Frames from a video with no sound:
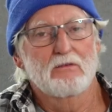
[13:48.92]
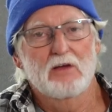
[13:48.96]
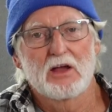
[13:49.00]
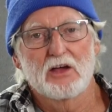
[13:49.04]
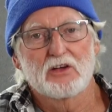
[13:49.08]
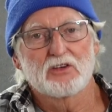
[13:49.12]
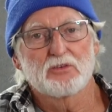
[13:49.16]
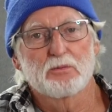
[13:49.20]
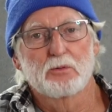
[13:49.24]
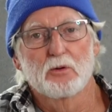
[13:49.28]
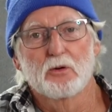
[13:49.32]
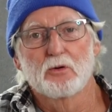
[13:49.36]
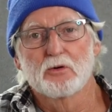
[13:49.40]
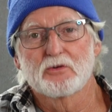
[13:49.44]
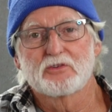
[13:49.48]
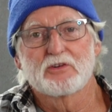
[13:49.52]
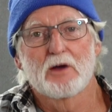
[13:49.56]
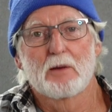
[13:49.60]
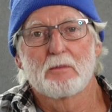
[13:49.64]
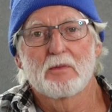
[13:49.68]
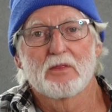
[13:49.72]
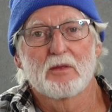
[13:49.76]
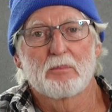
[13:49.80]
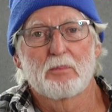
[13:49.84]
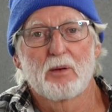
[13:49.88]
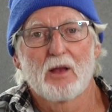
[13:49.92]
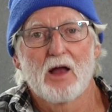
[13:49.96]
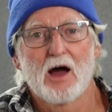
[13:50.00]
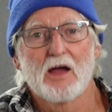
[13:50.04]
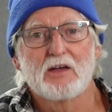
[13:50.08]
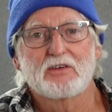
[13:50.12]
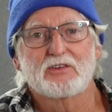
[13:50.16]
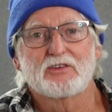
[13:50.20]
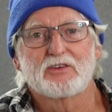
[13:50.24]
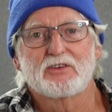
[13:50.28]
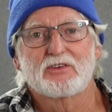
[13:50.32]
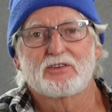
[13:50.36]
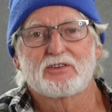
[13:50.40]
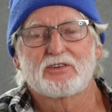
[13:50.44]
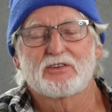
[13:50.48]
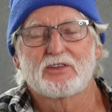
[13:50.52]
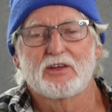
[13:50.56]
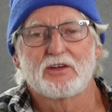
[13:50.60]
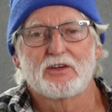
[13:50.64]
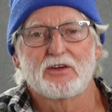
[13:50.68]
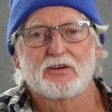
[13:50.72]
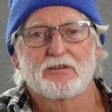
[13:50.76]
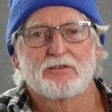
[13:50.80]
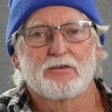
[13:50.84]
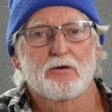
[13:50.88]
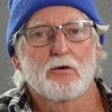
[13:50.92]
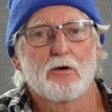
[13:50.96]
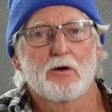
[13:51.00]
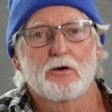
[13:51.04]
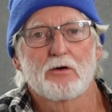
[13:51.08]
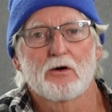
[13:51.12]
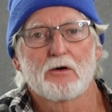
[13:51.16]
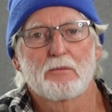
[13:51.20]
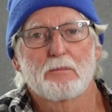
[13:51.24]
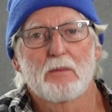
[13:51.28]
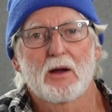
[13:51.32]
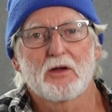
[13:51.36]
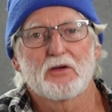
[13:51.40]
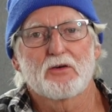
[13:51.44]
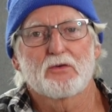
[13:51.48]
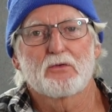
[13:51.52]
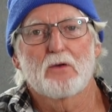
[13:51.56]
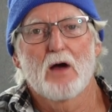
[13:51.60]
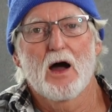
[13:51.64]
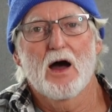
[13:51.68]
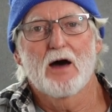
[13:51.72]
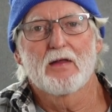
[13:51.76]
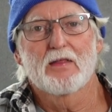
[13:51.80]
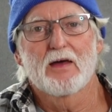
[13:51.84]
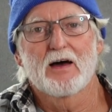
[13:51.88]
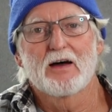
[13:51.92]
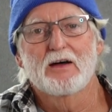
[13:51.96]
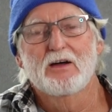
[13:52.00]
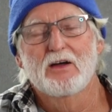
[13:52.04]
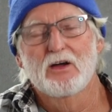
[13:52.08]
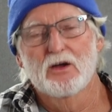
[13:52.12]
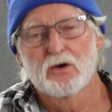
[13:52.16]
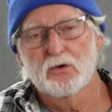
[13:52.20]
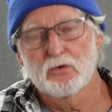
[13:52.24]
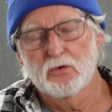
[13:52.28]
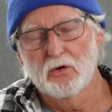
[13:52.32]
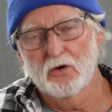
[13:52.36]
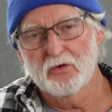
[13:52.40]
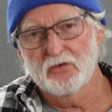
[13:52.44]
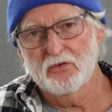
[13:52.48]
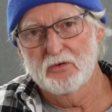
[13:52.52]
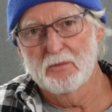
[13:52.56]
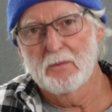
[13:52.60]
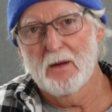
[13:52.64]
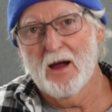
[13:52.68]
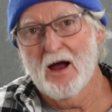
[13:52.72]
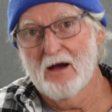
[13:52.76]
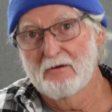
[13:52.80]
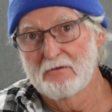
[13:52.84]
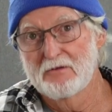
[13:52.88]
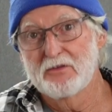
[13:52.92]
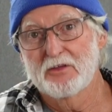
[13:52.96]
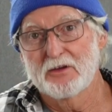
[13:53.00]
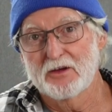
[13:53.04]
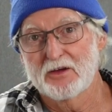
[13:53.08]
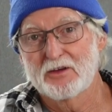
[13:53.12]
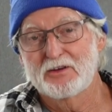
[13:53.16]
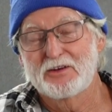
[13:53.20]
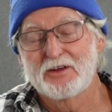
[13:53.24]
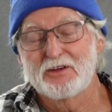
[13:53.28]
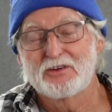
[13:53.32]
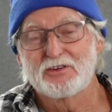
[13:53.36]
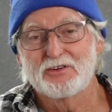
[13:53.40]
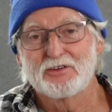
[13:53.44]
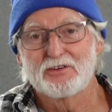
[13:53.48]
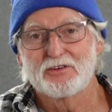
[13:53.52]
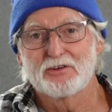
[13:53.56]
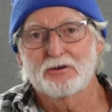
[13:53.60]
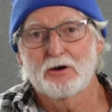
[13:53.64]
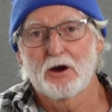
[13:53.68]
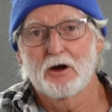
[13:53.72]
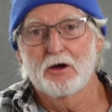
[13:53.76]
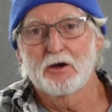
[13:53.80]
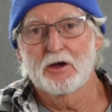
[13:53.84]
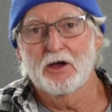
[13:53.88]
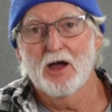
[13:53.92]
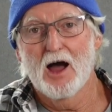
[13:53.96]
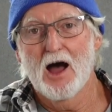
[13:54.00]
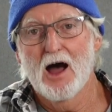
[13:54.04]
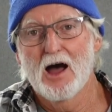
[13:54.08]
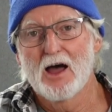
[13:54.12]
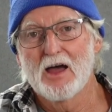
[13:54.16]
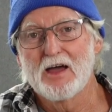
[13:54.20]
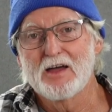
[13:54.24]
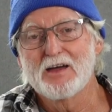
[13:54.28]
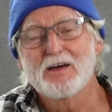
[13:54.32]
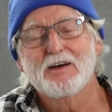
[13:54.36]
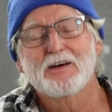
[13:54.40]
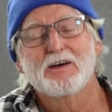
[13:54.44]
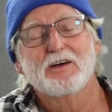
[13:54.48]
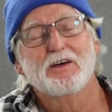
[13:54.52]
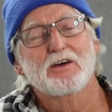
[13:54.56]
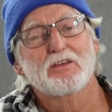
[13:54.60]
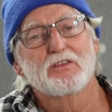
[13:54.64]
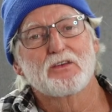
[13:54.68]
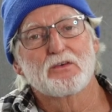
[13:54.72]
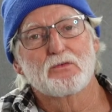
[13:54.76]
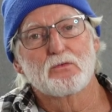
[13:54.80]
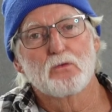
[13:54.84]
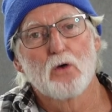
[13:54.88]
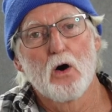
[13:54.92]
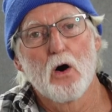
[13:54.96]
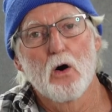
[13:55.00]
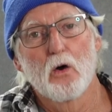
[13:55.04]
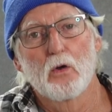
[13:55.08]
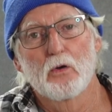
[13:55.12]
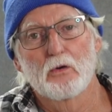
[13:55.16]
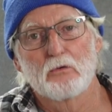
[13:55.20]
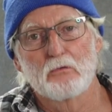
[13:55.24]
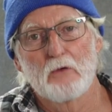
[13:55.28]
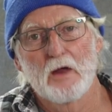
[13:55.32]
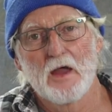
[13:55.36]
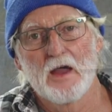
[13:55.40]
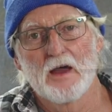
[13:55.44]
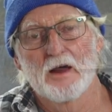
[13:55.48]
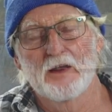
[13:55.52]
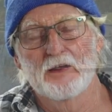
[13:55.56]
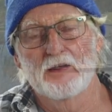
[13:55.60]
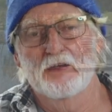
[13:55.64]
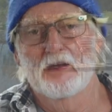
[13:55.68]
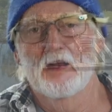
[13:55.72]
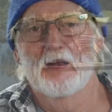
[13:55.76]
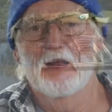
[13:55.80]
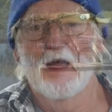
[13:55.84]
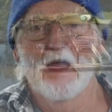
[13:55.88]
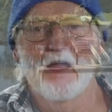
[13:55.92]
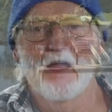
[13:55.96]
explore some of the places that you find. I'd much rather cross a bar if the conditions are okay than roll around in an